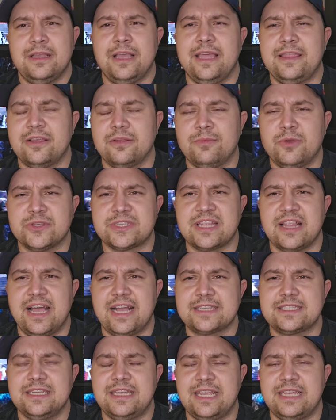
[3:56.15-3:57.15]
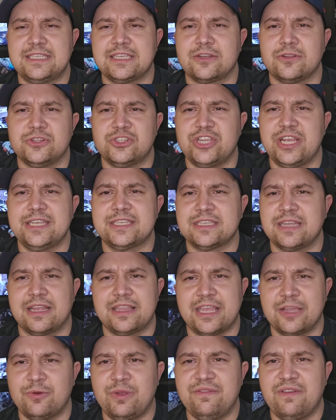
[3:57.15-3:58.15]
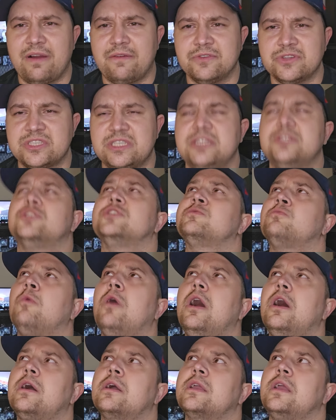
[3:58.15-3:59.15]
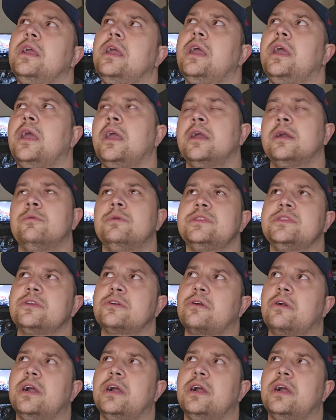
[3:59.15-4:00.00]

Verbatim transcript: And the most lackadaisical Jason I think we've ever seen, just walking with the